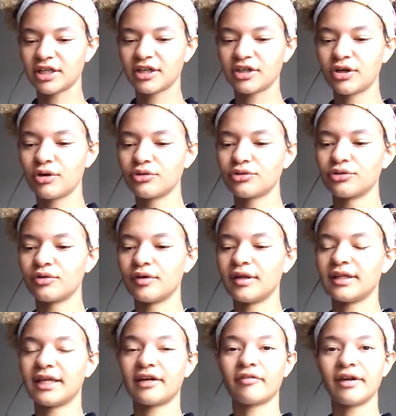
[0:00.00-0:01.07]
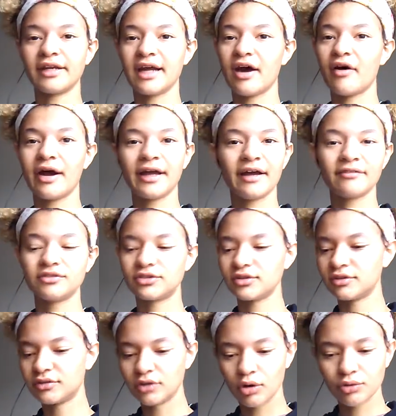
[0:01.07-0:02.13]
You got to go through it. Like right now I have to
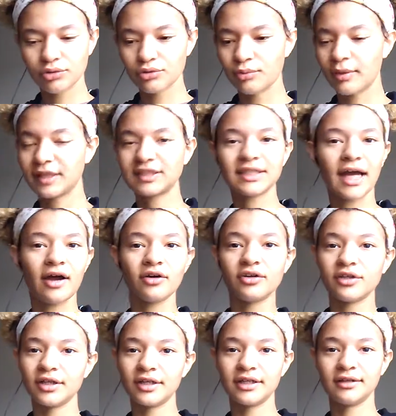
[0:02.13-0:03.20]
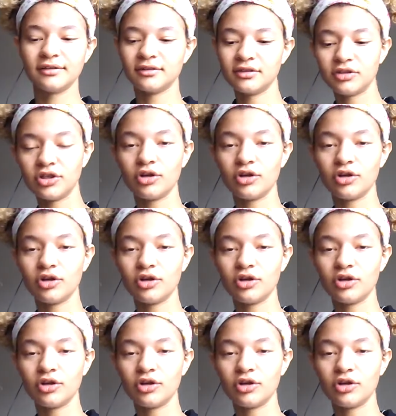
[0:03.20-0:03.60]
go through my childhood and,